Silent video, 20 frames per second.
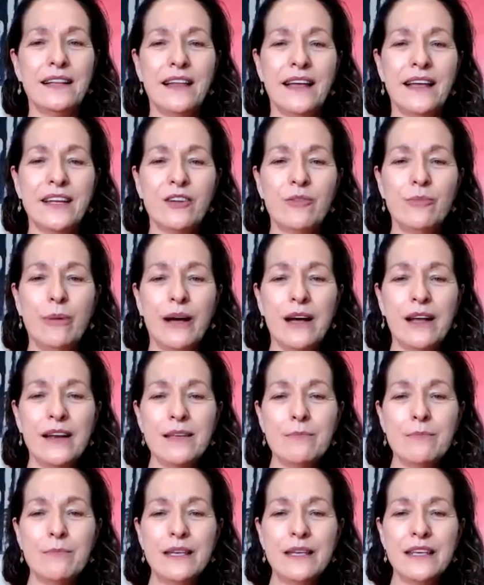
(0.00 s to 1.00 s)
Let your body
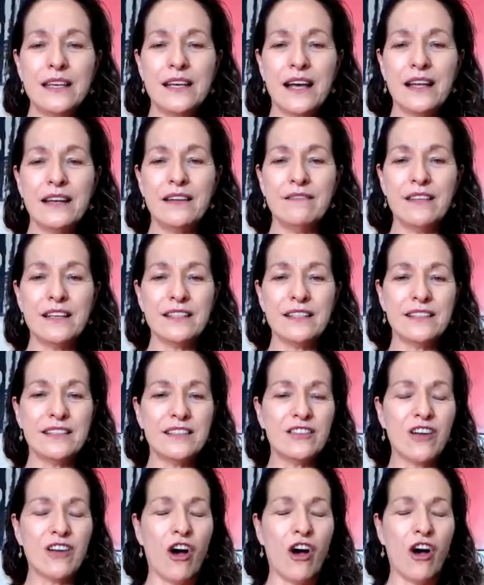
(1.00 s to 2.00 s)
be kind of this
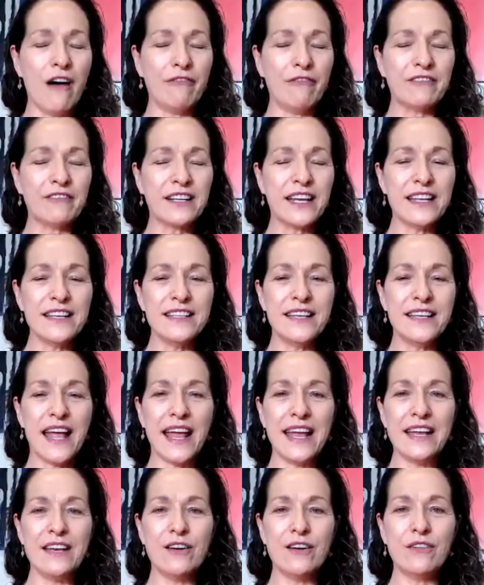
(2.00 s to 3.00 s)
soft
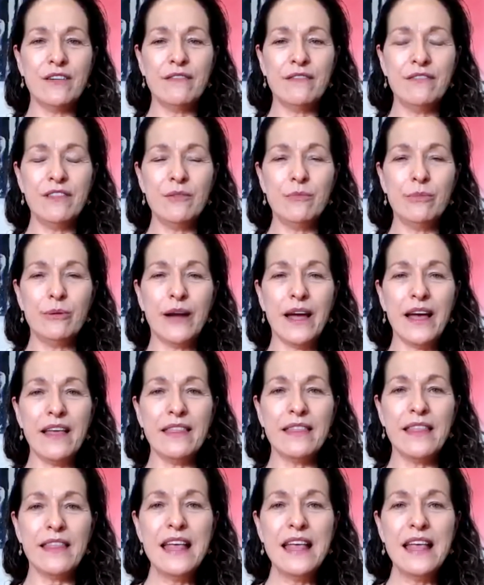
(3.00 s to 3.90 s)
container of the breath.